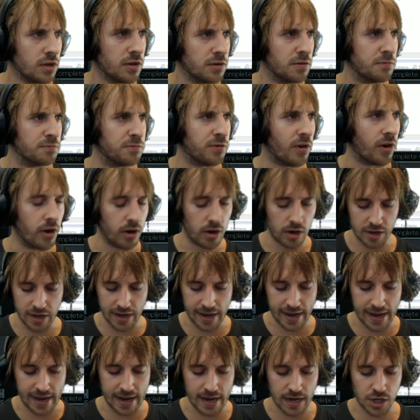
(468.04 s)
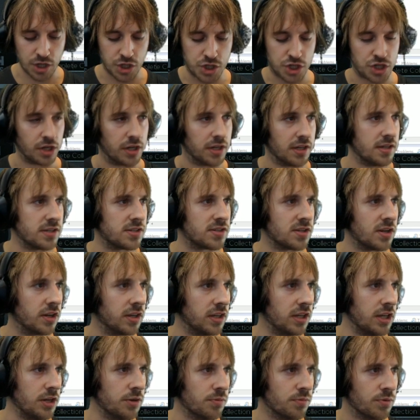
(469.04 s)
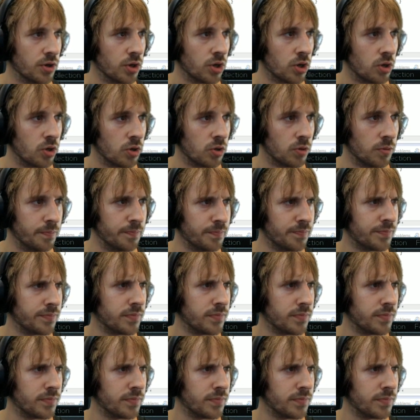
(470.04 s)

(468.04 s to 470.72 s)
Var h is a hero